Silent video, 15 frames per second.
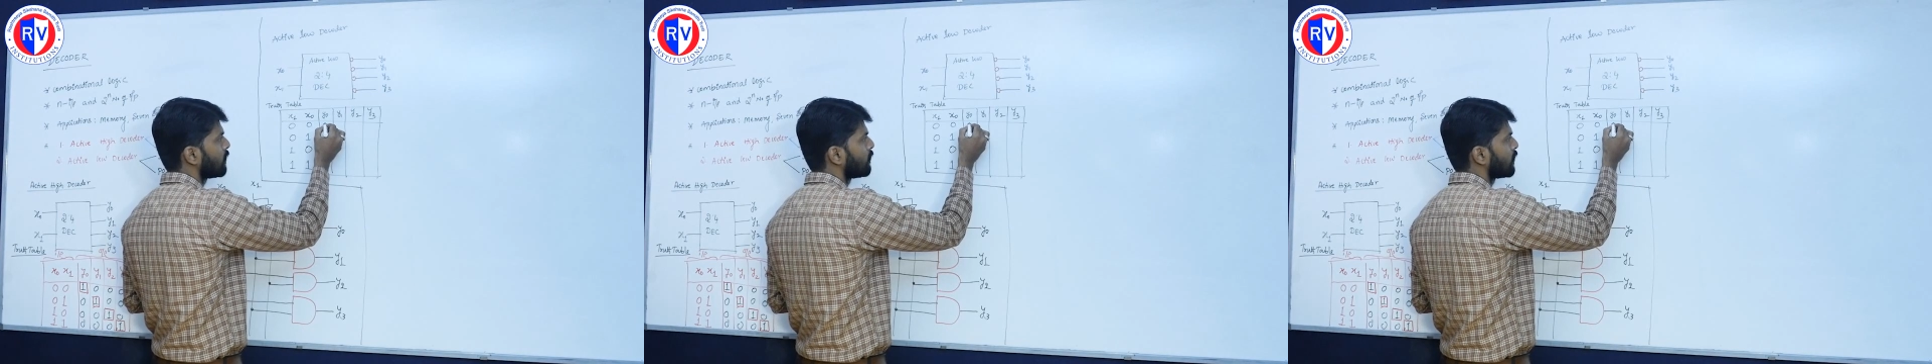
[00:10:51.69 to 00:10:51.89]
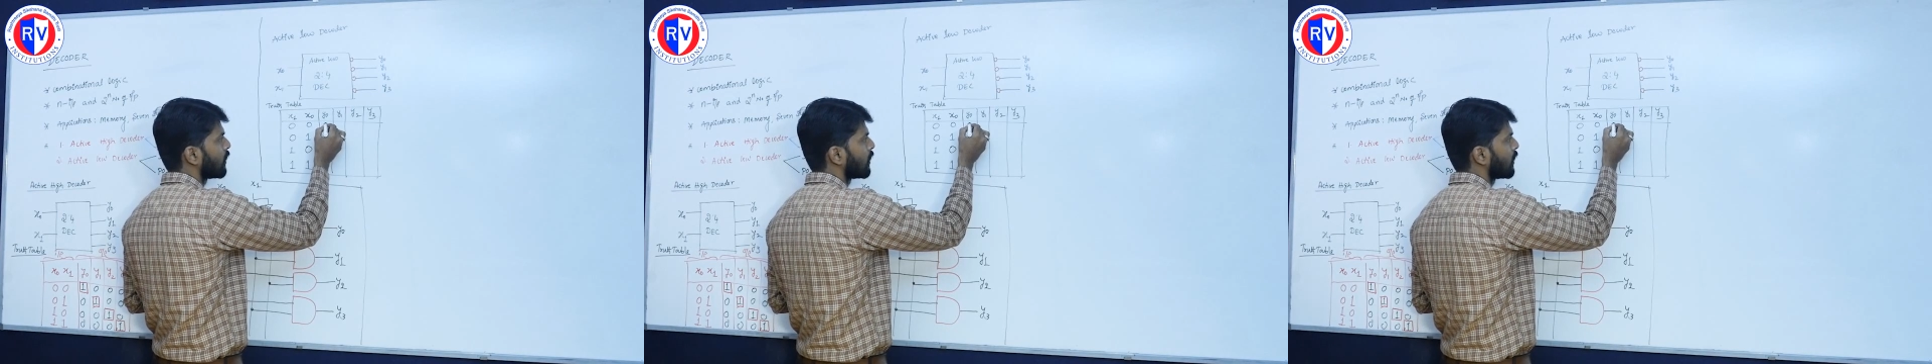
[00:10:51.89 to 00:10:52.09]

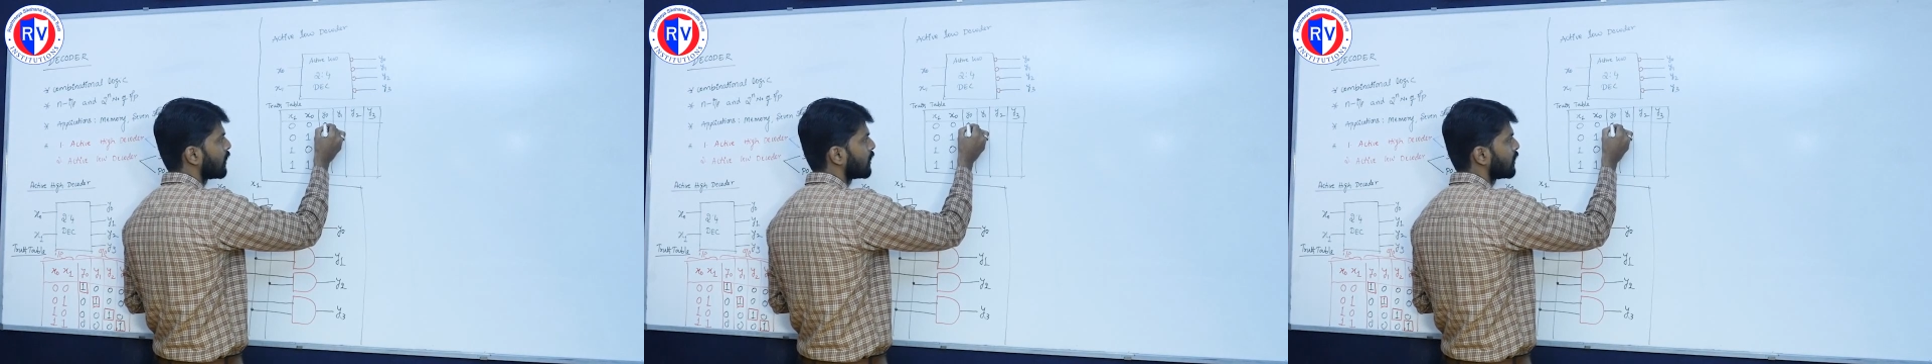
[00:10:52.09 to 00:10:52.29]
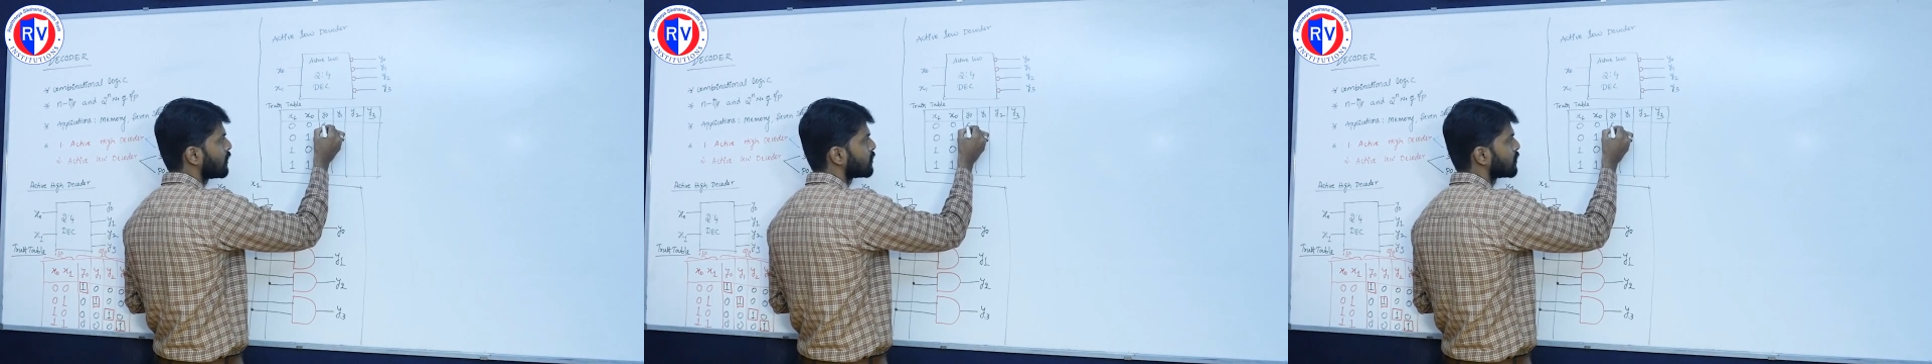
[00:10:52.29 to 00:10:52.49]
we are
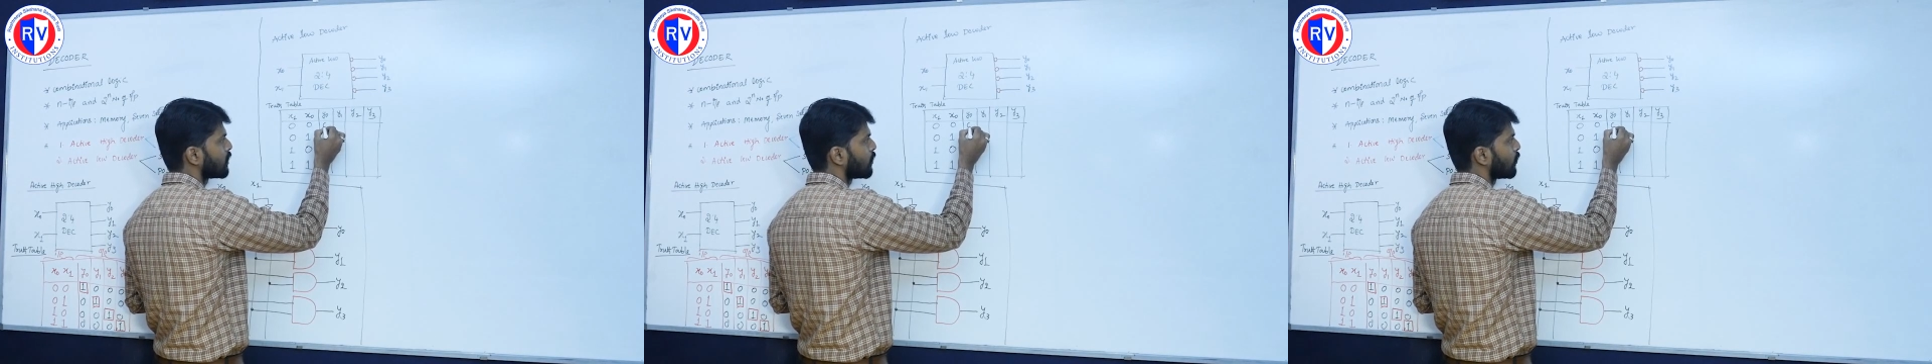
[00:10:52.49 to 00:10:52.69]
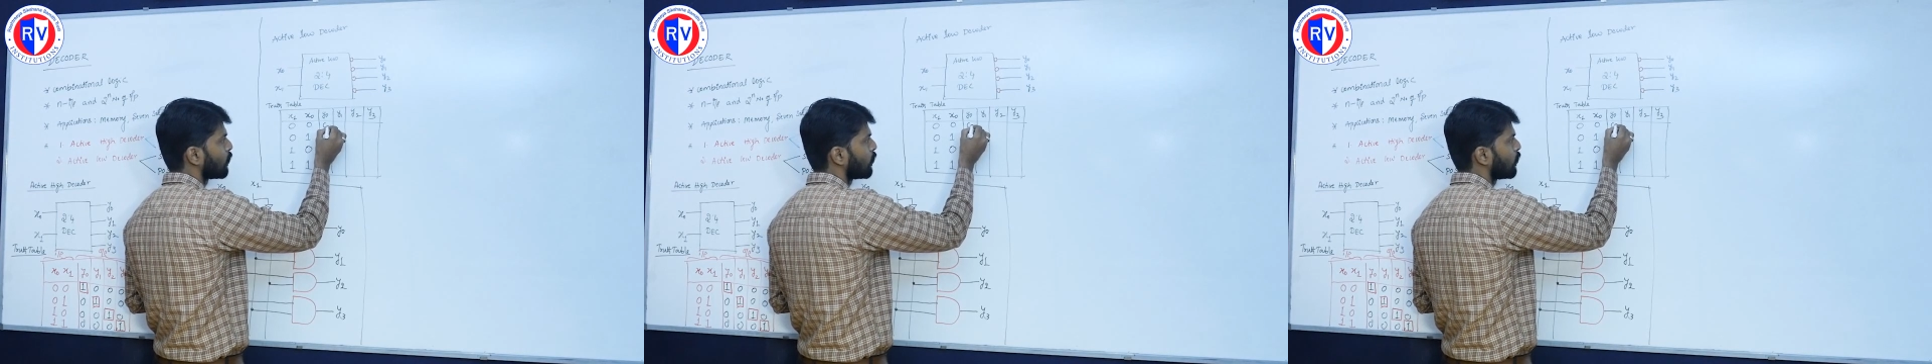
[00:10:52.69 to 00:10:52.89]
getting
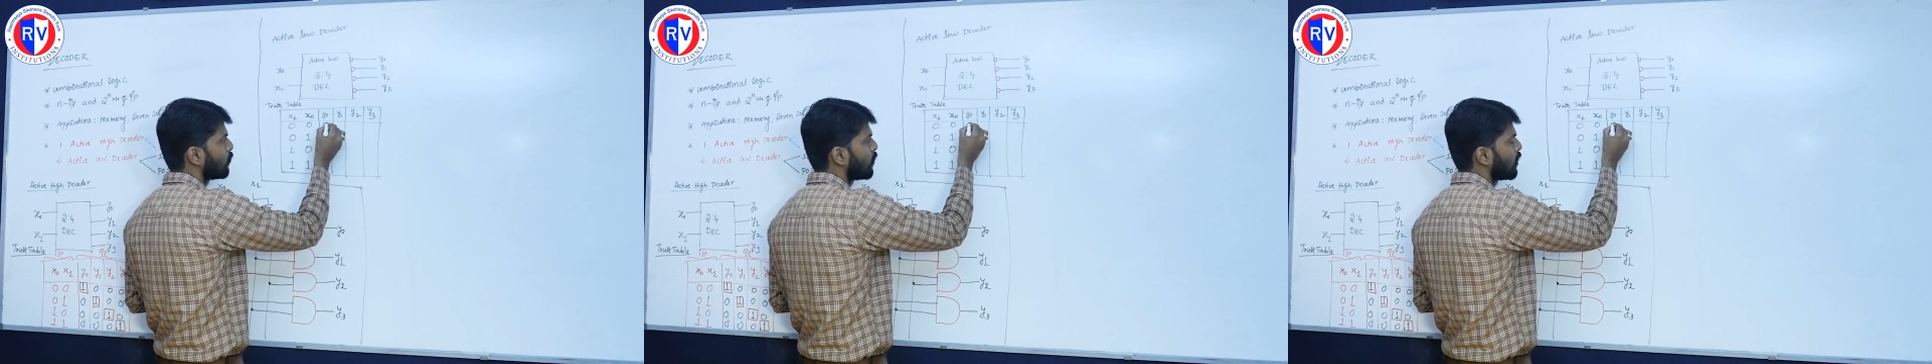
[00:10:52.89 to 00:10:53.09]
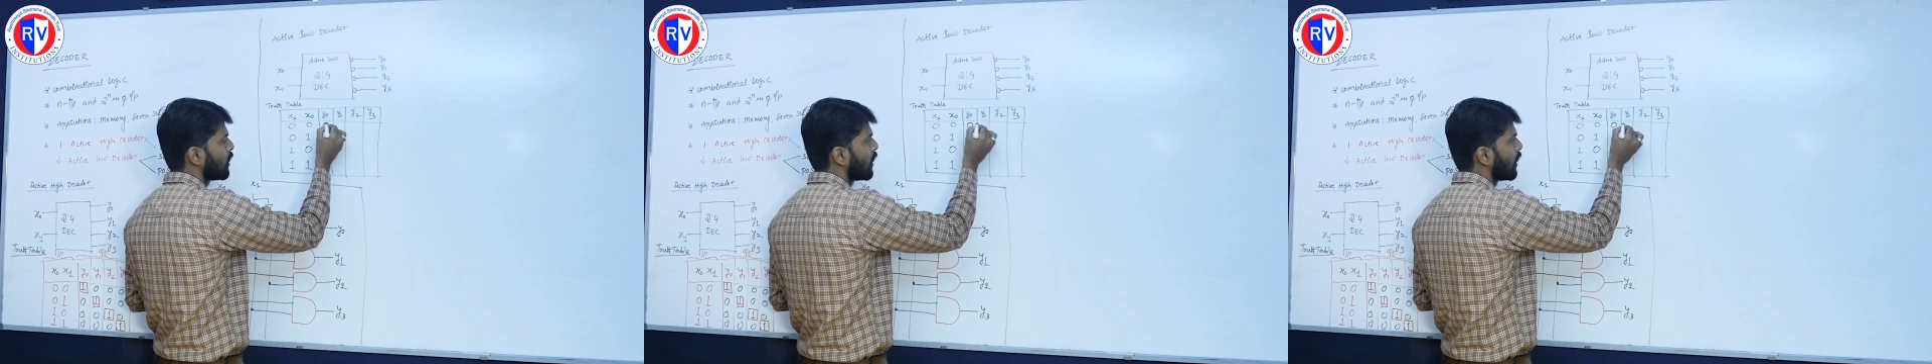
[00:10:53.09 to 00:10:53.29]
0